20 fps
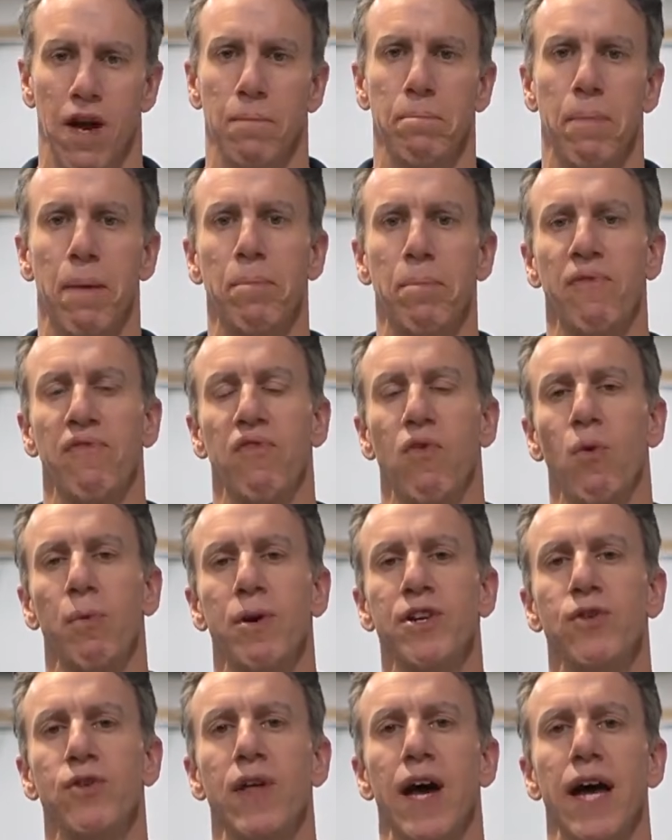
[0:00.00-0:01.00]
But before
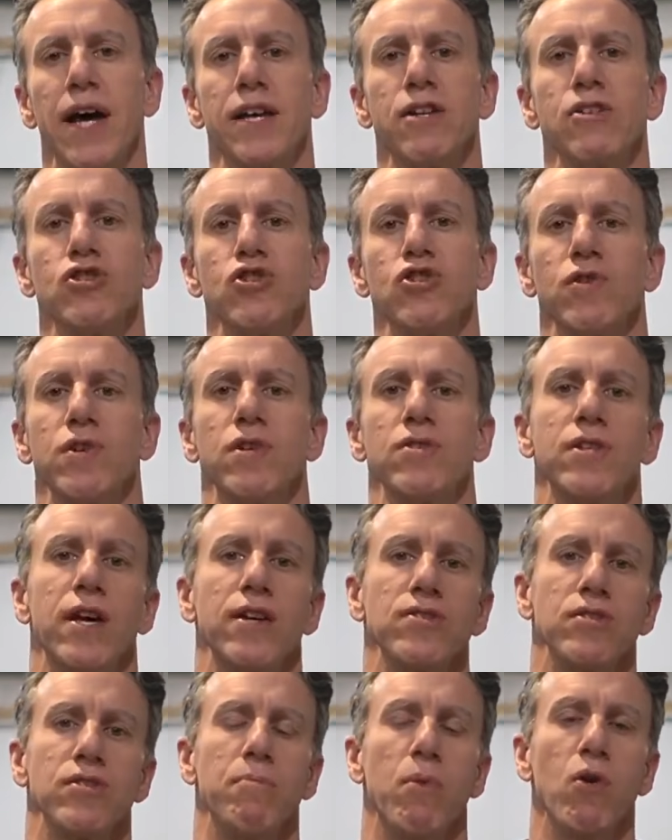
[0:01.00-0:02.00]
we do that, I'm going to show you a
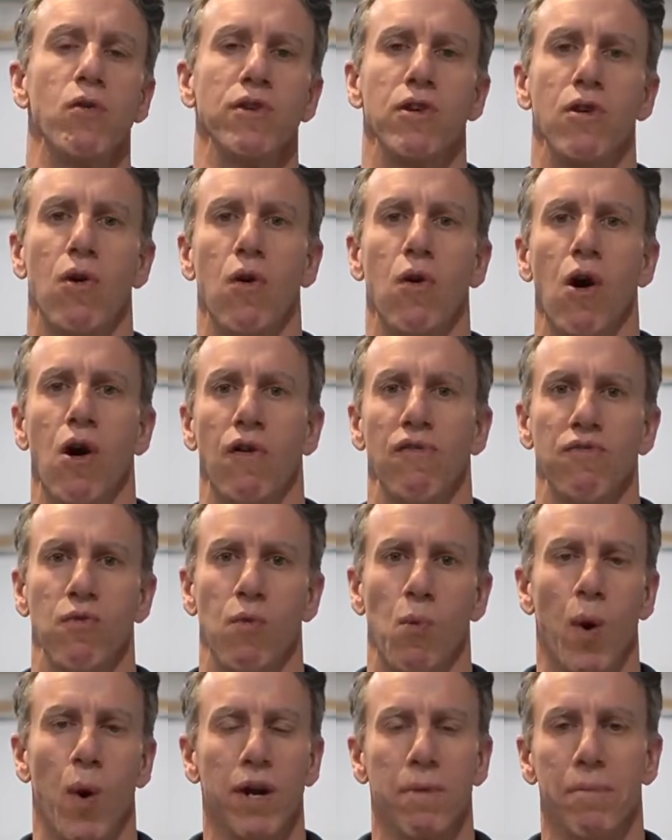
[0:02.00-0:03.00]
testimonial
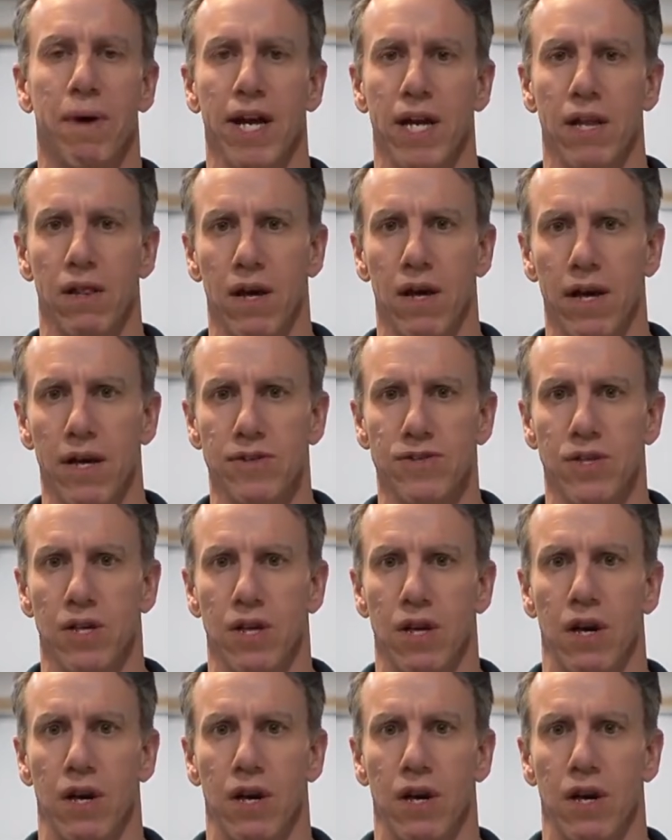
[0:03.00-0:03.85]
from one of my clients